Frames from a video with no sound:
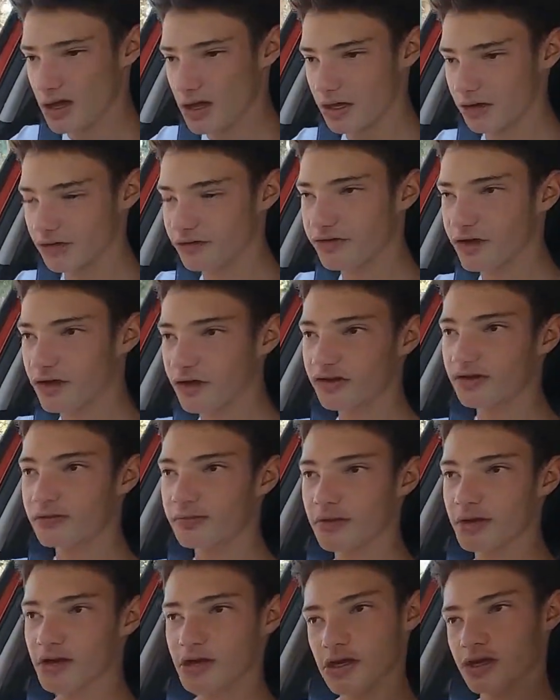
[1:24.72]
A
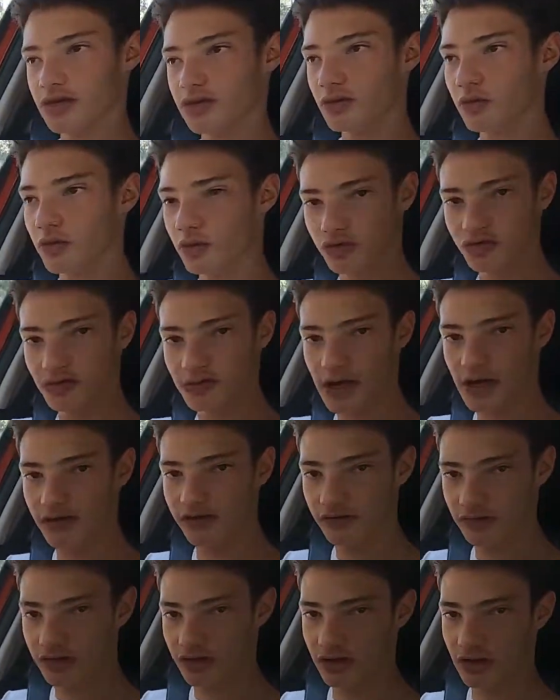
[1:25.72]
6-speed
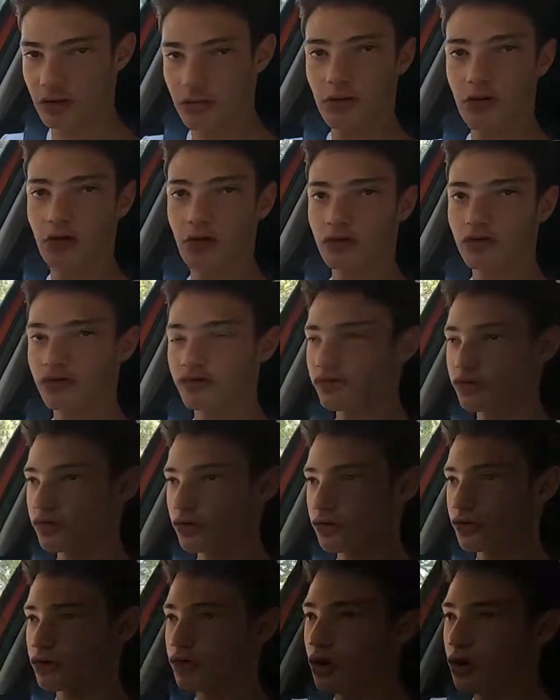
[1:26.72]
automatic gearbox,
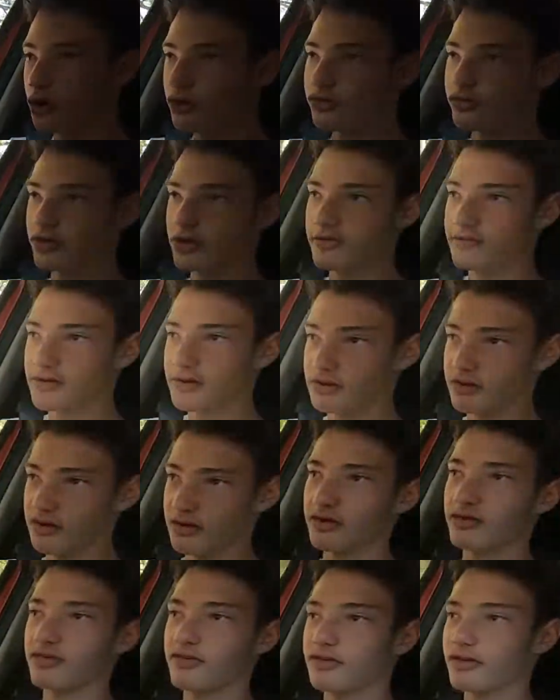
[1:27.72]
so no
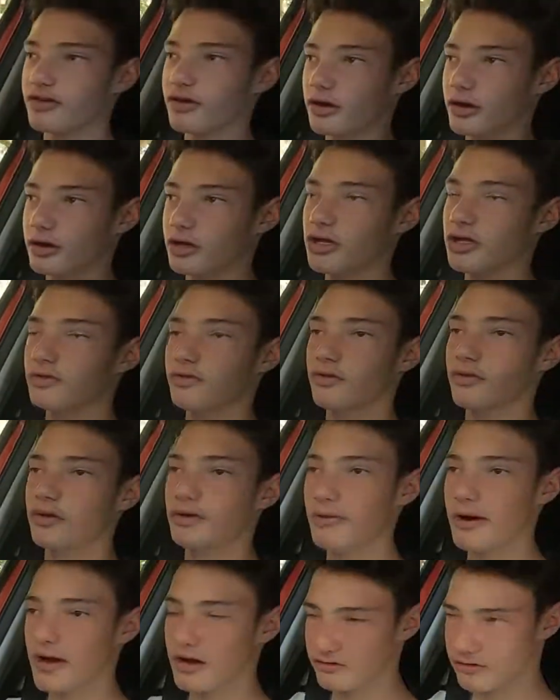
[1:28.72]
CVTs here, even though
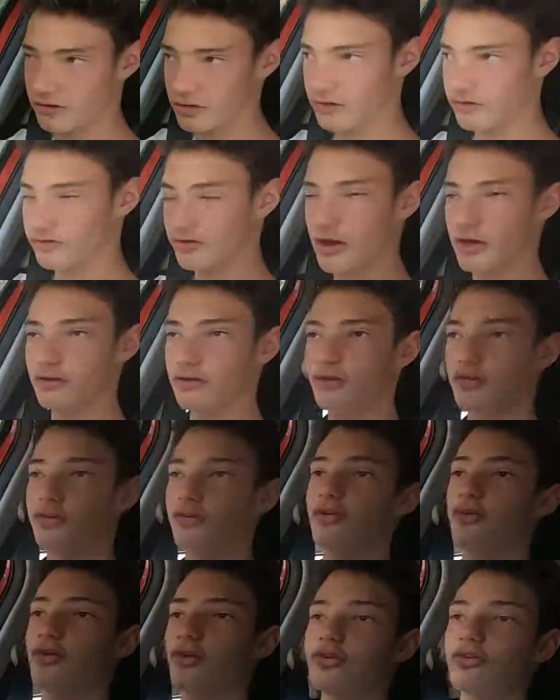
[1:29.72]
Mazda is under the
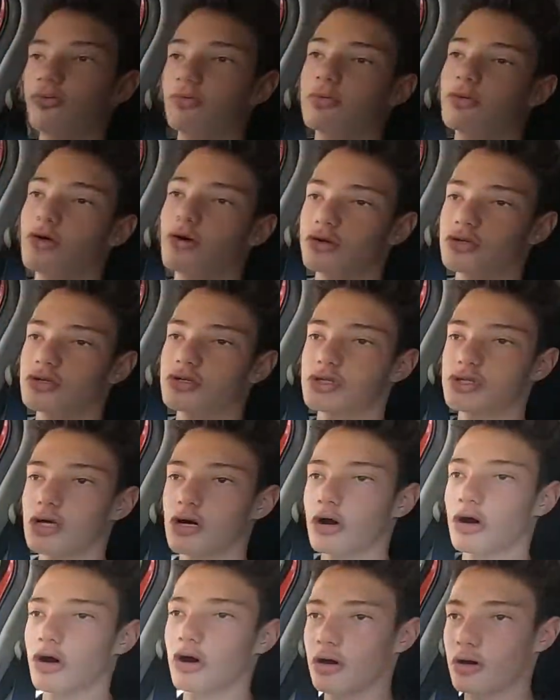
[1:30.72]
Toyota branch, which
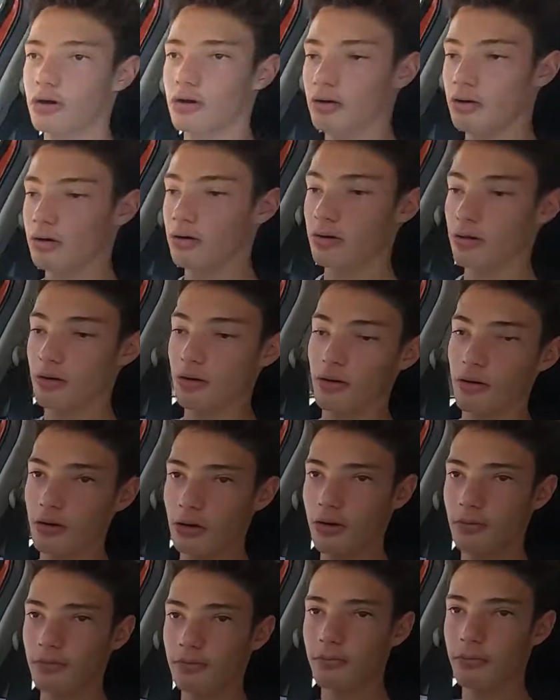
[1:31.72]
are
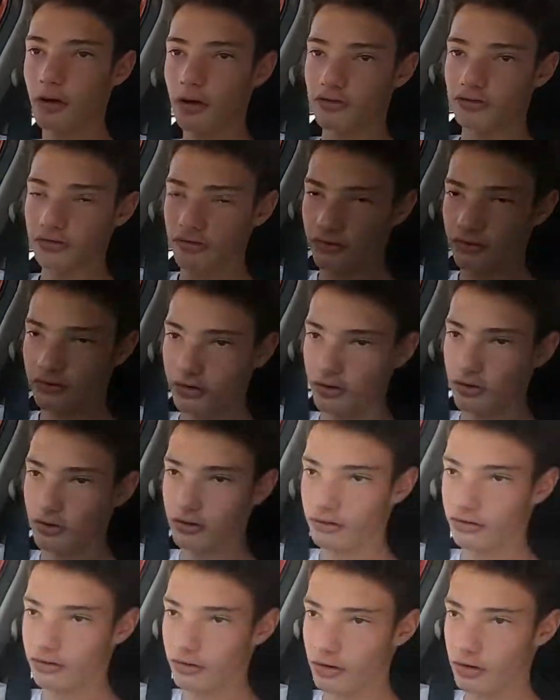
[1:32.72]
bosses of